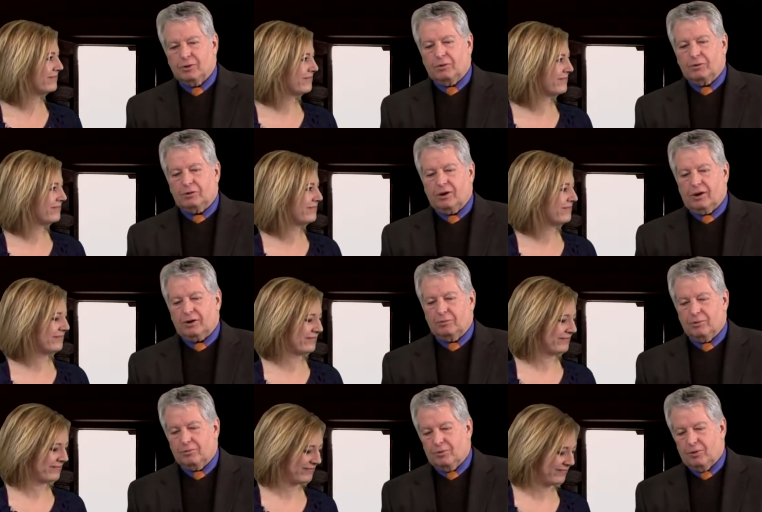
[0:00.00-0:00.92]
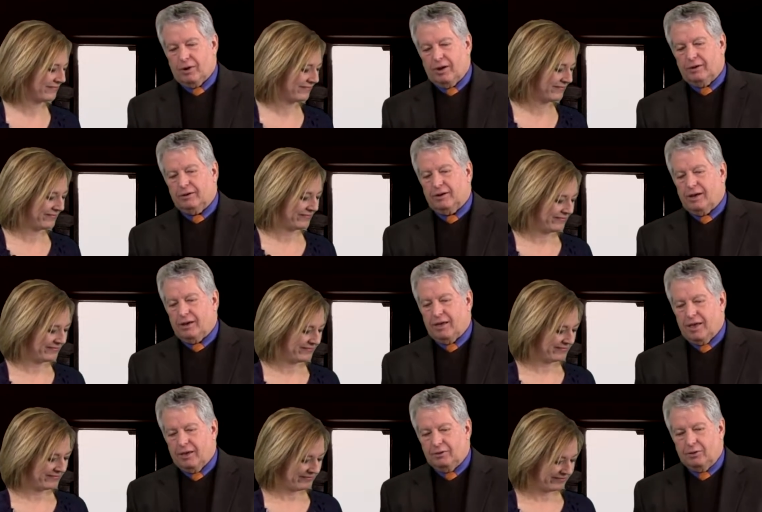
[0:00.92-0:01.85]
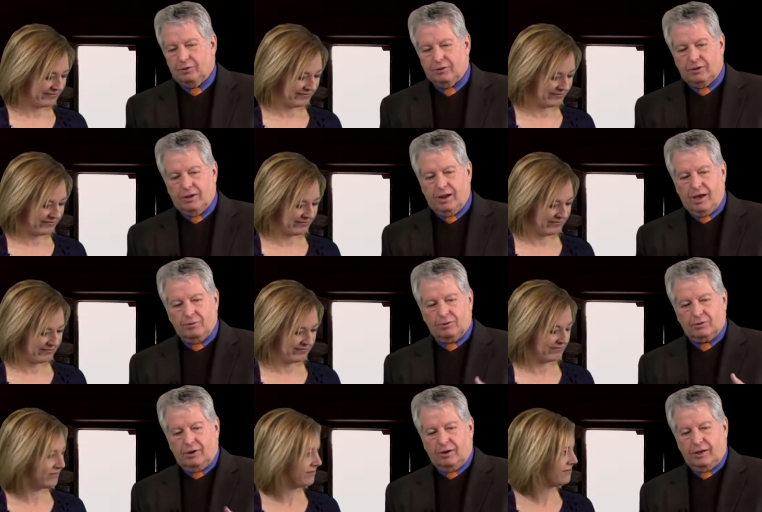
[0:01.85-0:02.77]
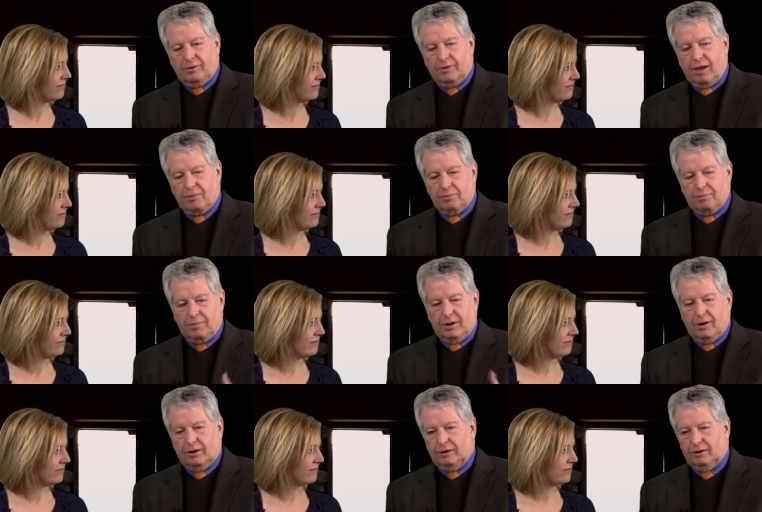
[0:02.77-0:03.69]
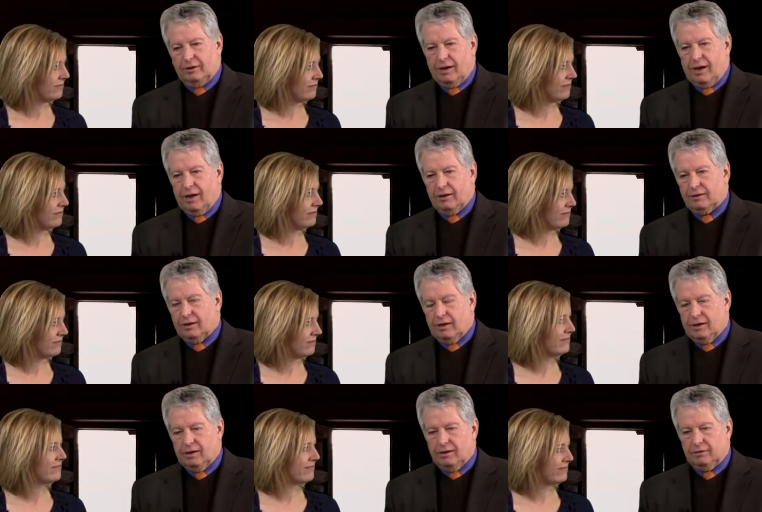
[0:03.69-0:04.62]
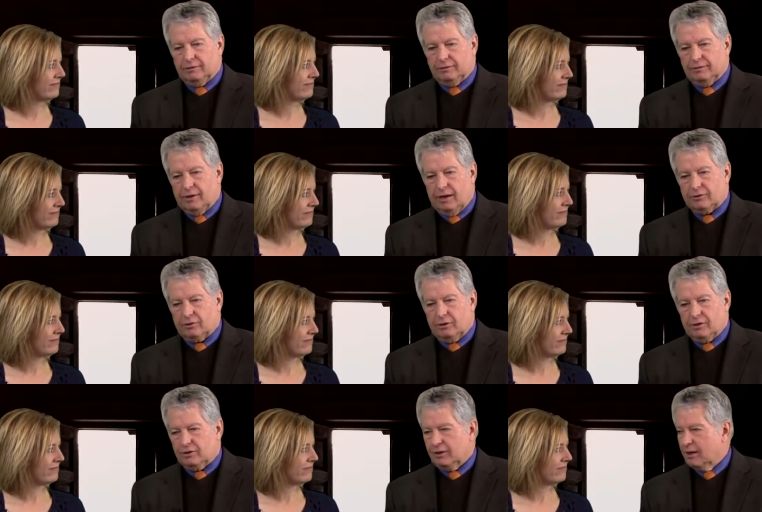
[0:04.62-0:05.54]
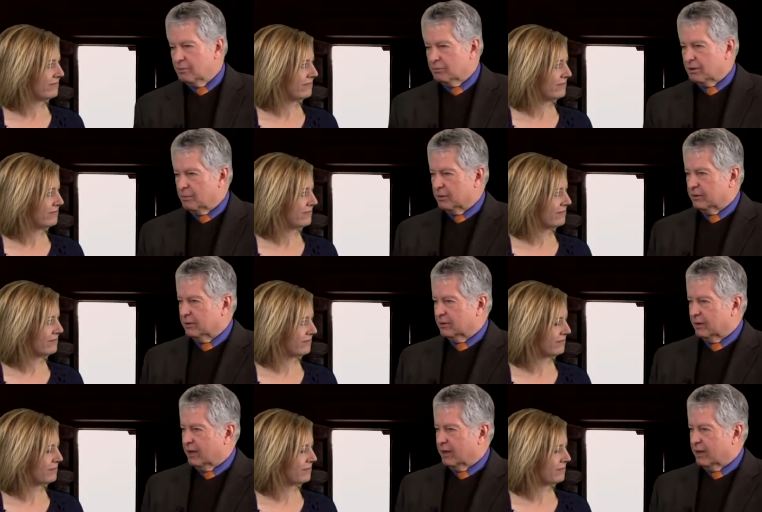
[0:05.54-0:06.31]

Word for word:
Speaker 1: we were talking beforehand, and I told you that I was on I've been on a little diet, Naturally Slim, something that the